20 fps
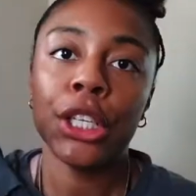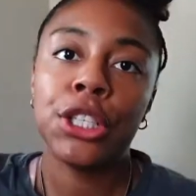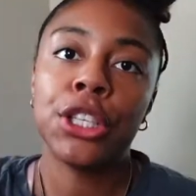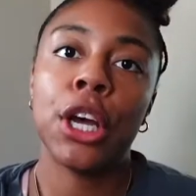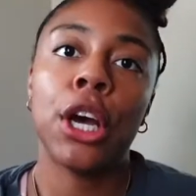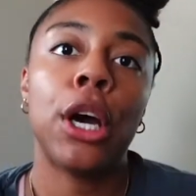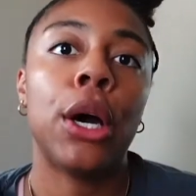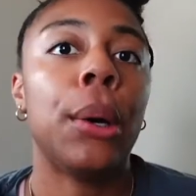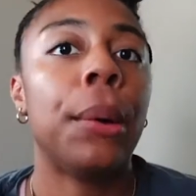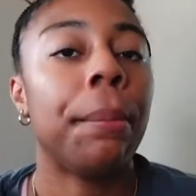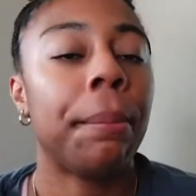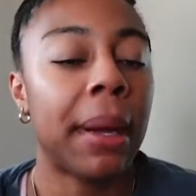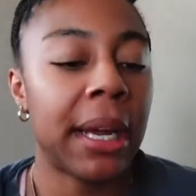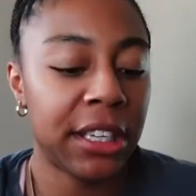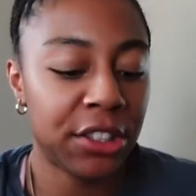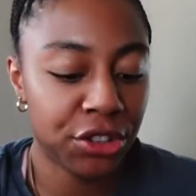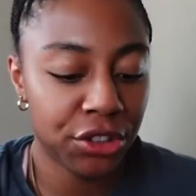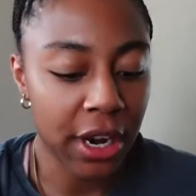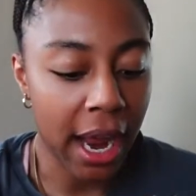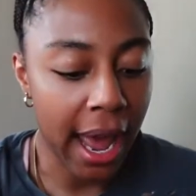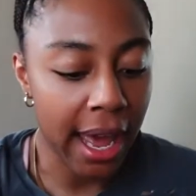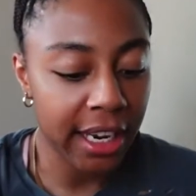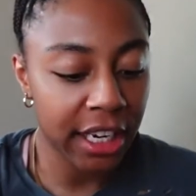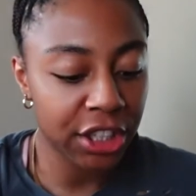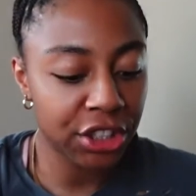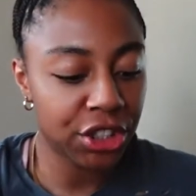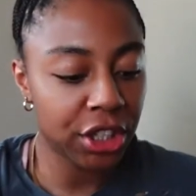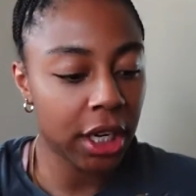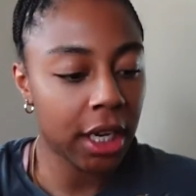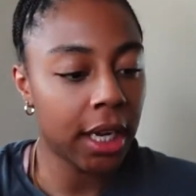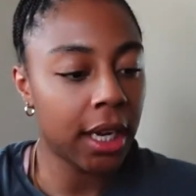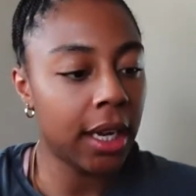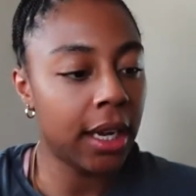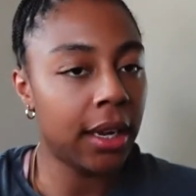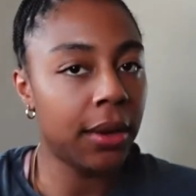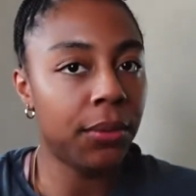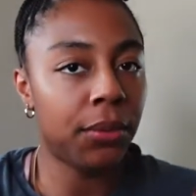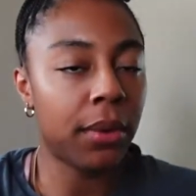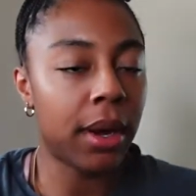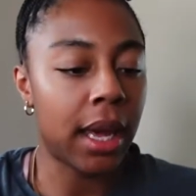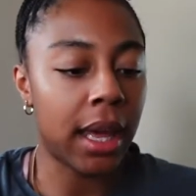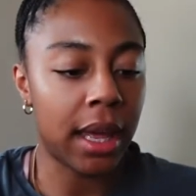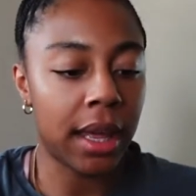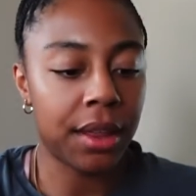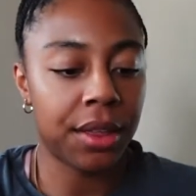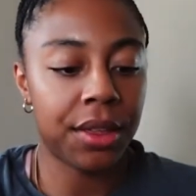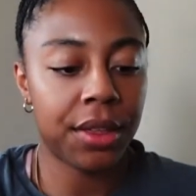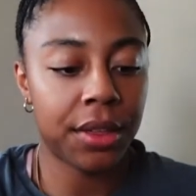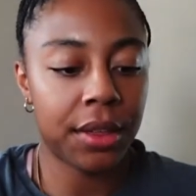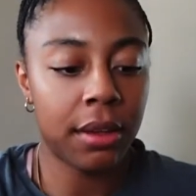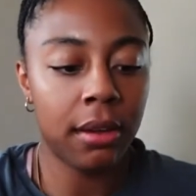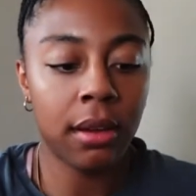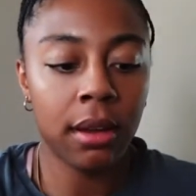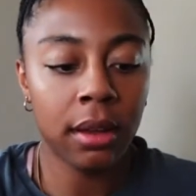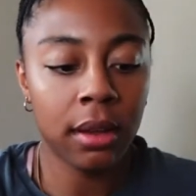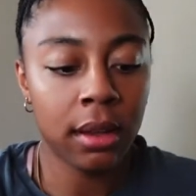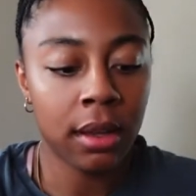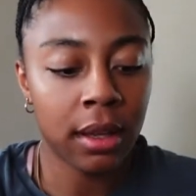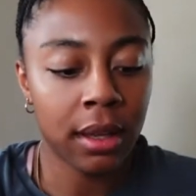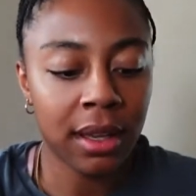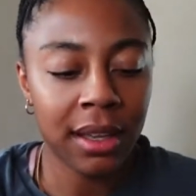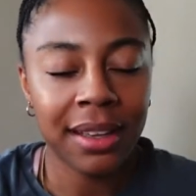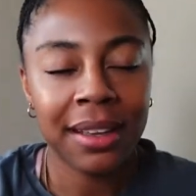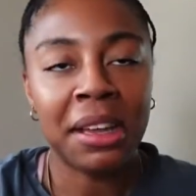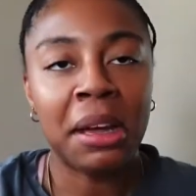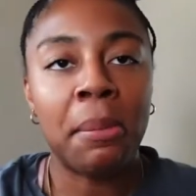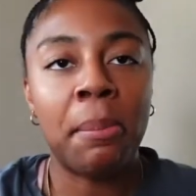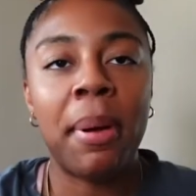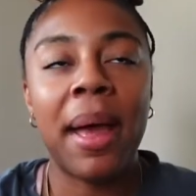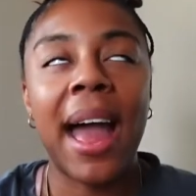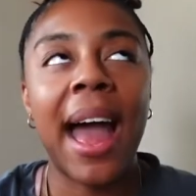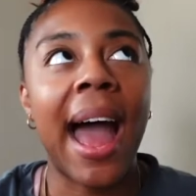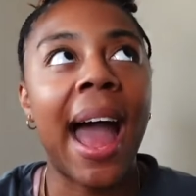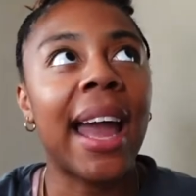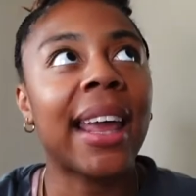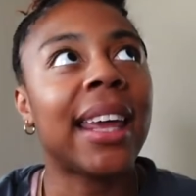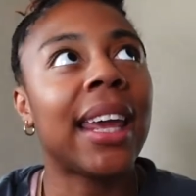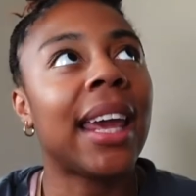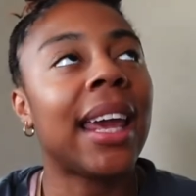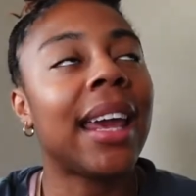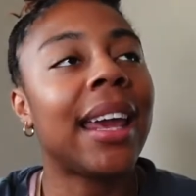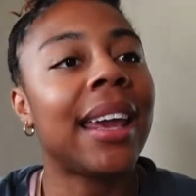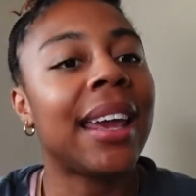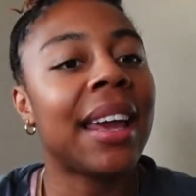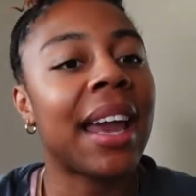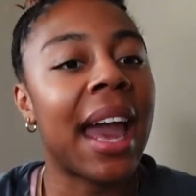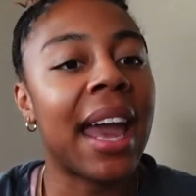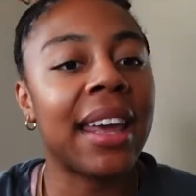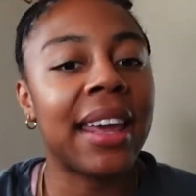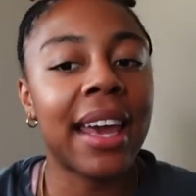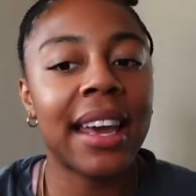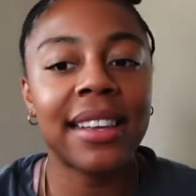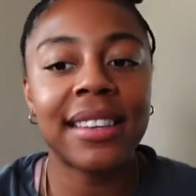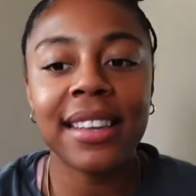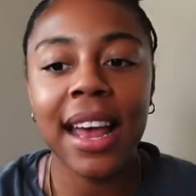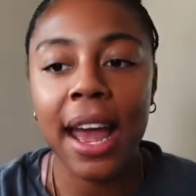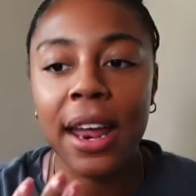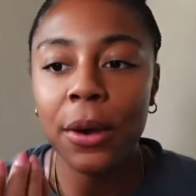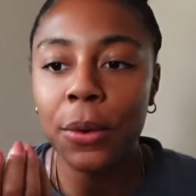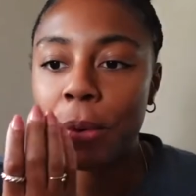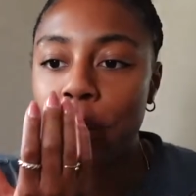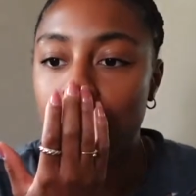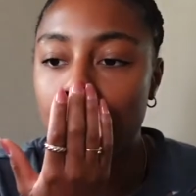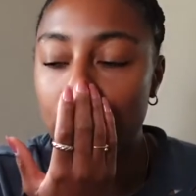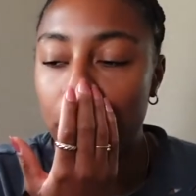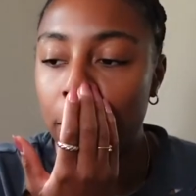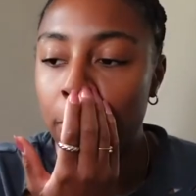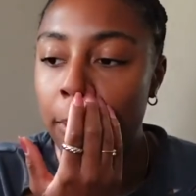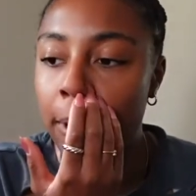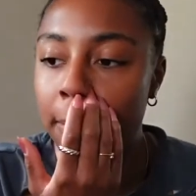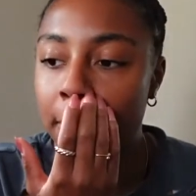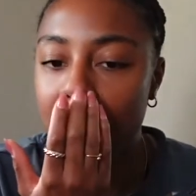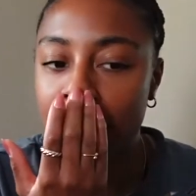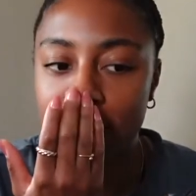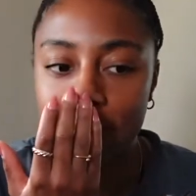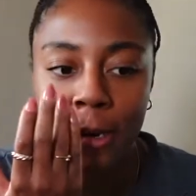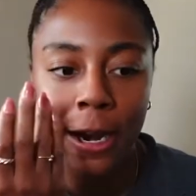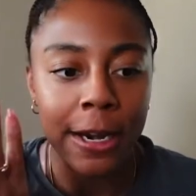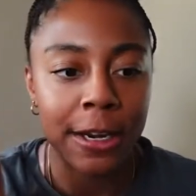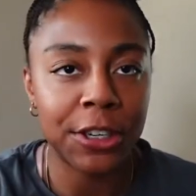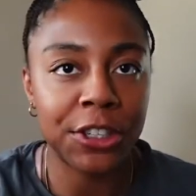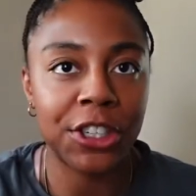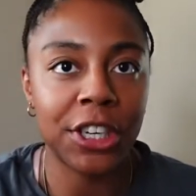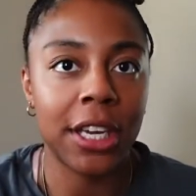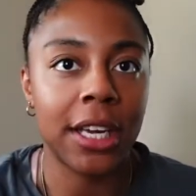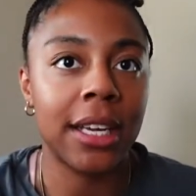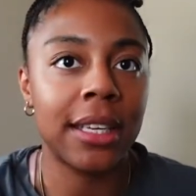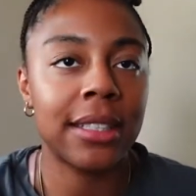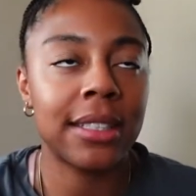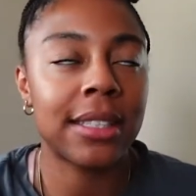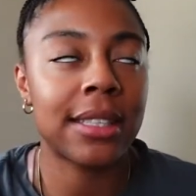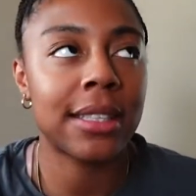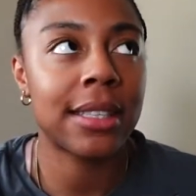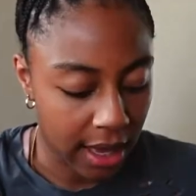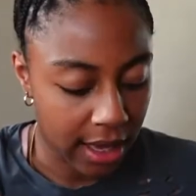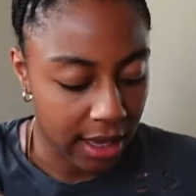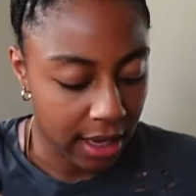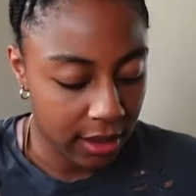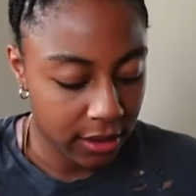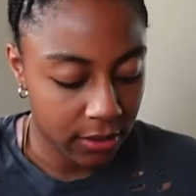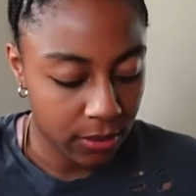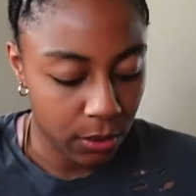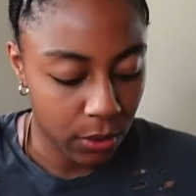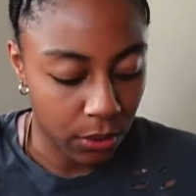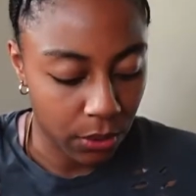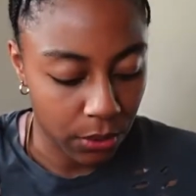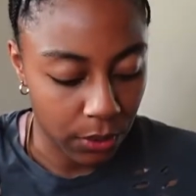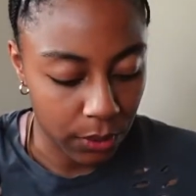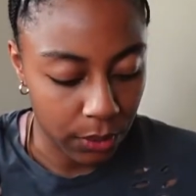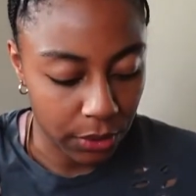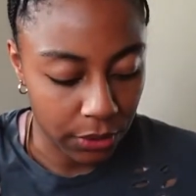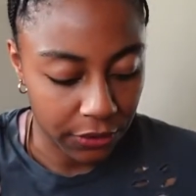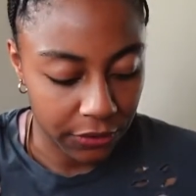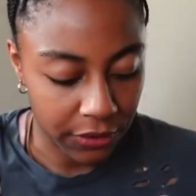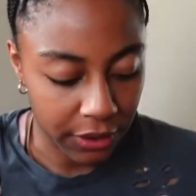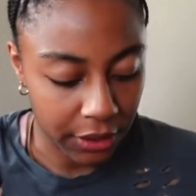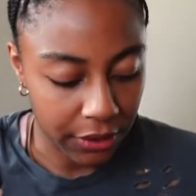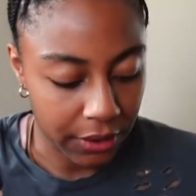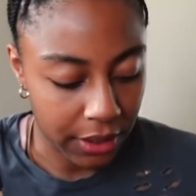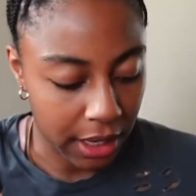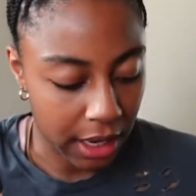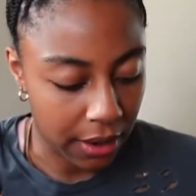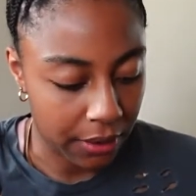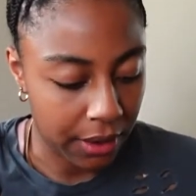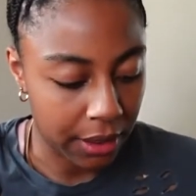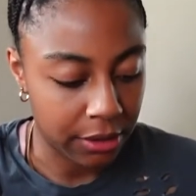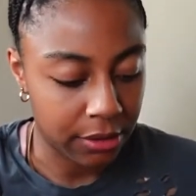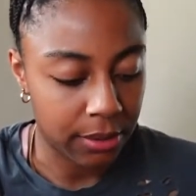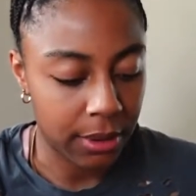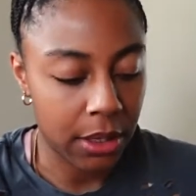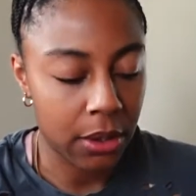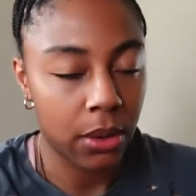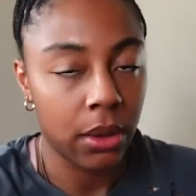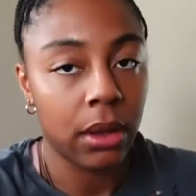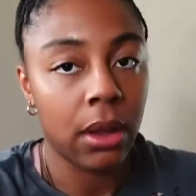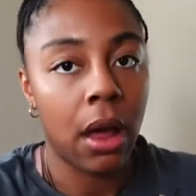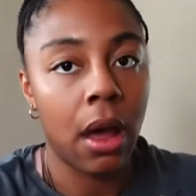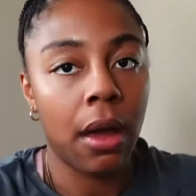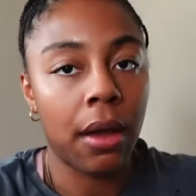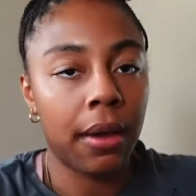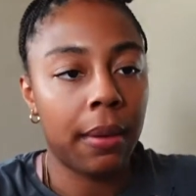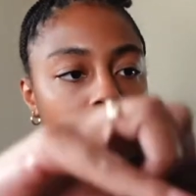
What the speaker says: So my strategy with packing, I guess I don't know what my strategy is. I guess we'll figure it out as we go along.